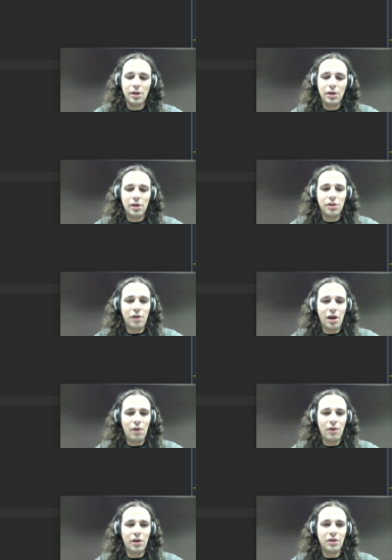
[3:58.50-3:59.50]
So
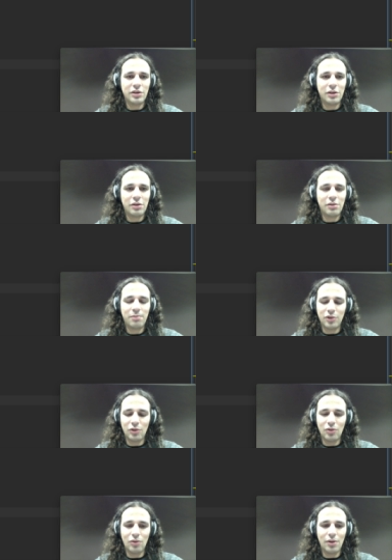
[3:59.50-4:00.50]
now I can just do